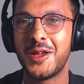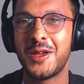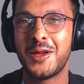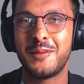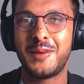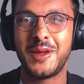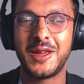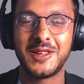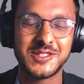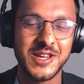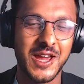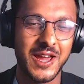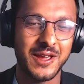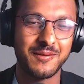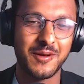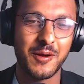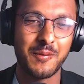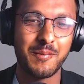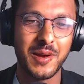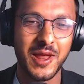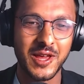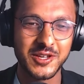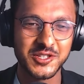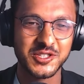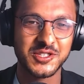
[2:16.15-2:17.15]
PJ, a
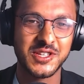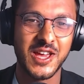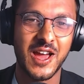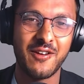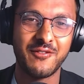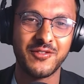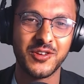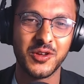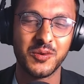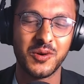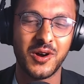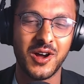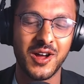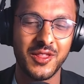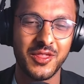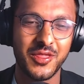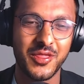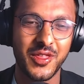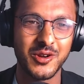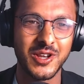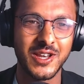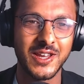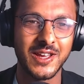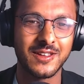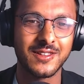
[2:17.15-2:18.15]
pleasure to have you on.
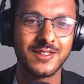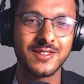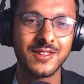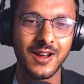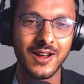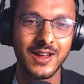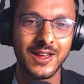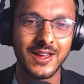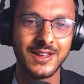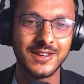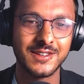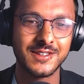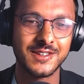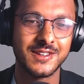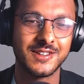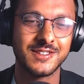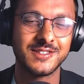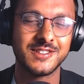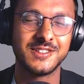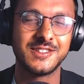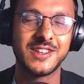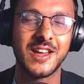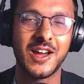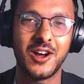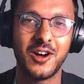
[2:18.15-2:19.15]
Really excited
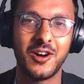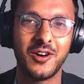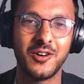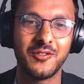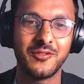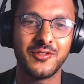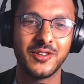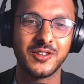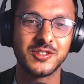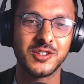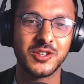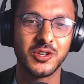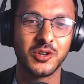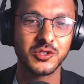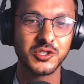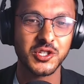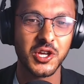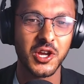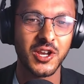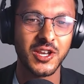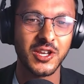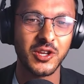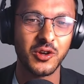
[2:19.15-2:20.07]
to delve into your journey,